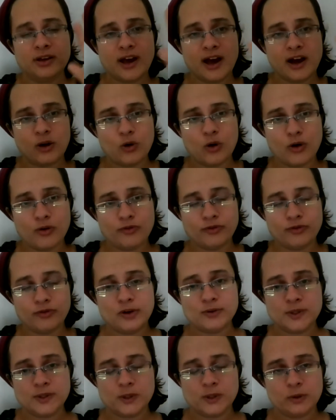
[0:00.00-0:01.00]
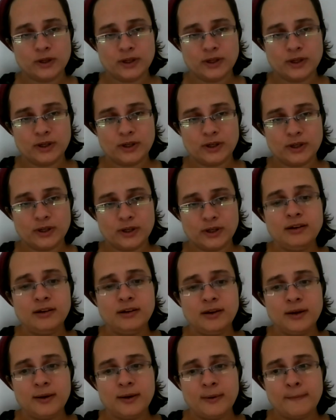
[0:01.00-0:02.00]
Yaakov goes to Canaan,
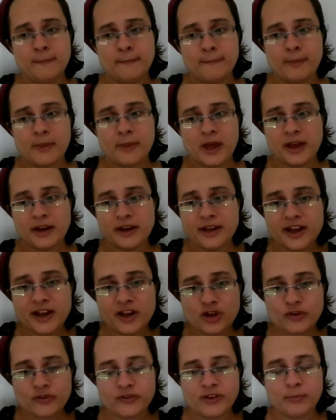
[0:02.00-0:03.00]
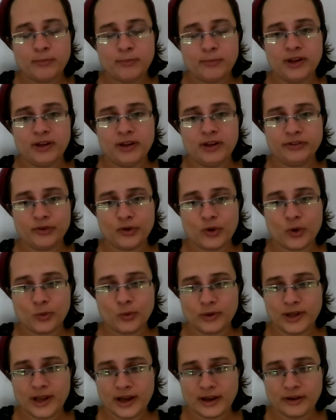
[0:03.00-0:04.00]
and each of them build their
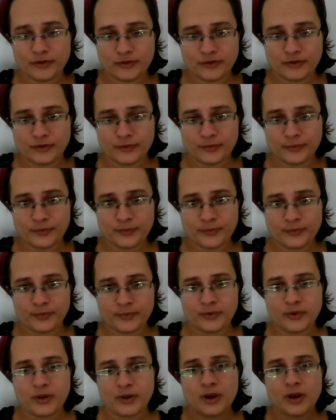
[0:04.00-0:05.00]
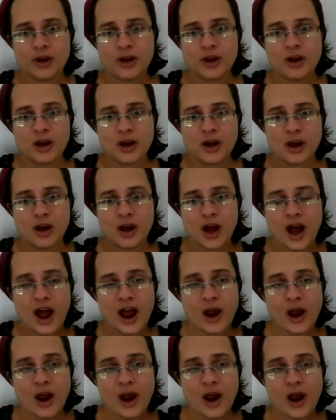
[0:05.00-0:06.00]
own life.
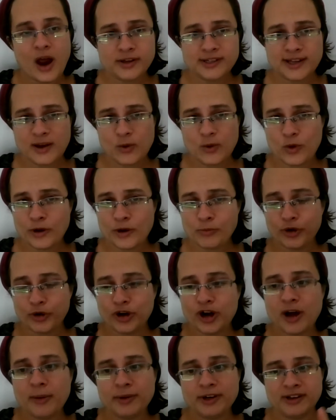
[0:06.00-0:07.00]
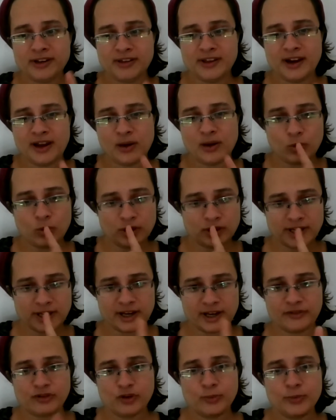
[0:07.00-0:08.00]
I want to say one more comment, and then I will
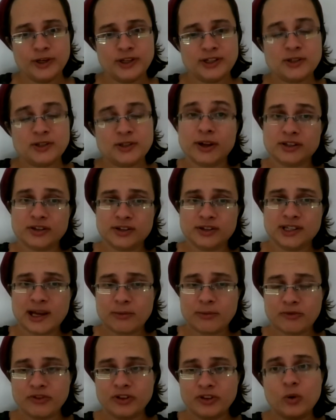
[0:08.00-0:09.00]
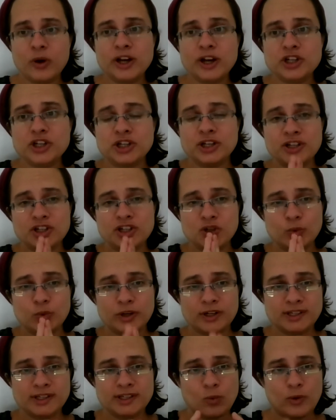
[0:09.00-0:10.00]
take a few minutes to answer some of the questions. I just
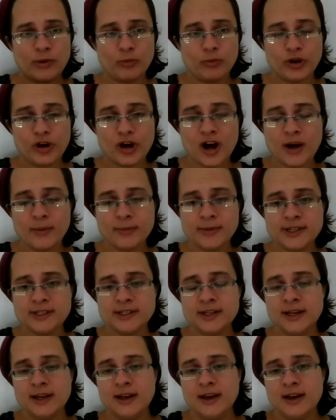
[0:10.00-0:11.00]
want to say one more comment.